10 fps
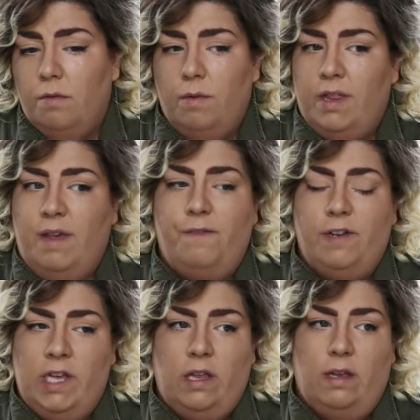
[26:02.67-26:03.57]
With
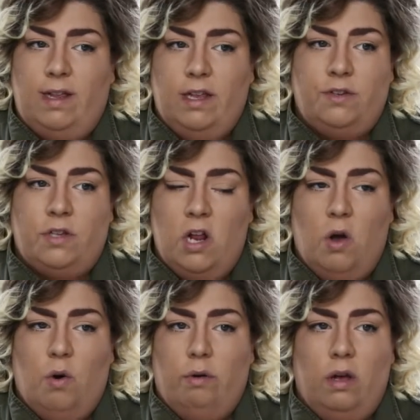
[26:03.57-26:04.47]
infertility, there's
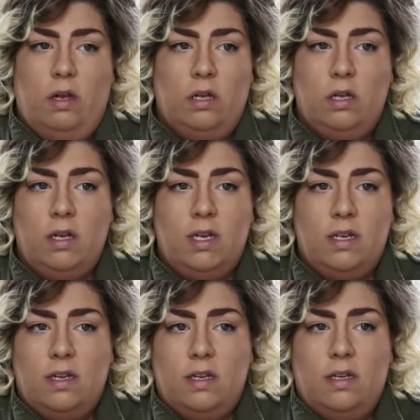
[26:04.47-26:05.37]
no
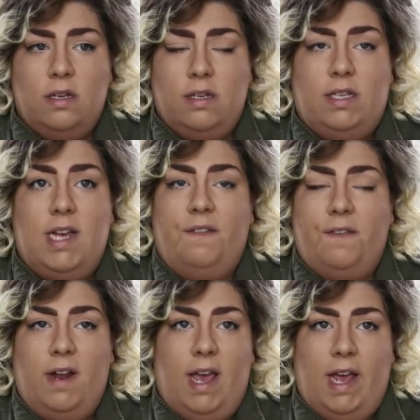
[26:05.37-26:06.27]

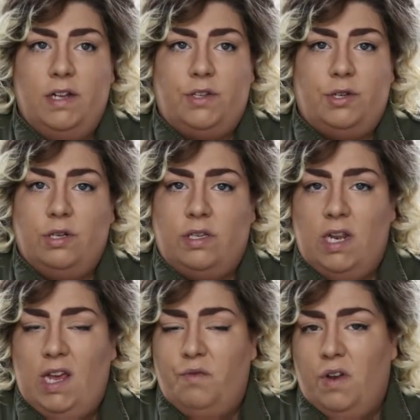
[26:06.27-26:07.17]
definite answers,
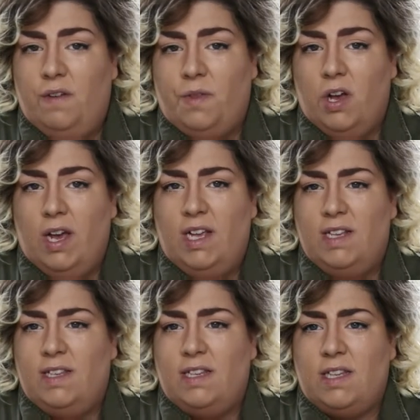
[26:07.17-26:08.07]
and even if there
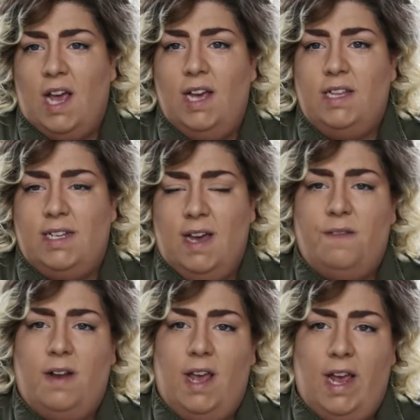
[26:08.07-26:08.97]
is a slightly
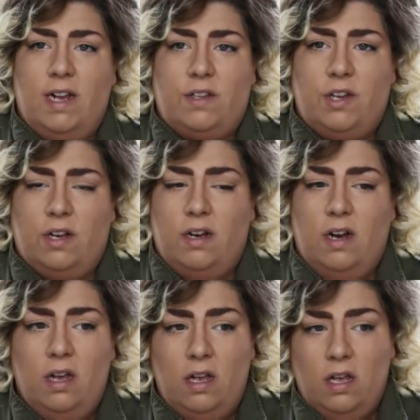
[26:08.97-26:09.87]
definite answer,
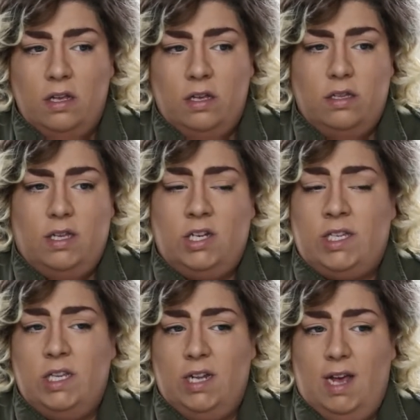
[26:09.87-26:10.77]
there's
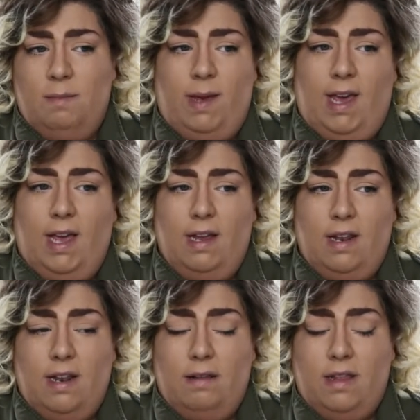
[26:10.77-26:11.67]
still
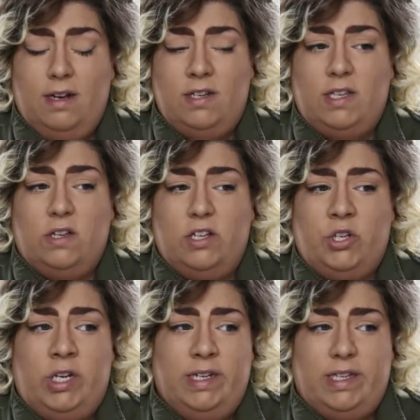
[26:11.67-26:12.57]
a
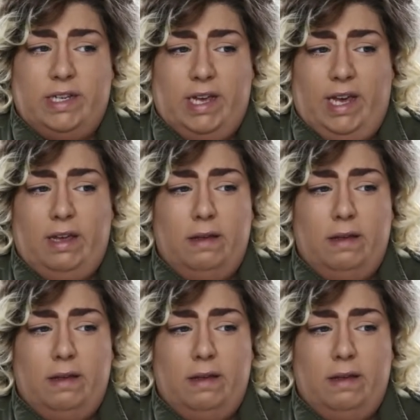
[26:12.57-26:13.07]
chance that like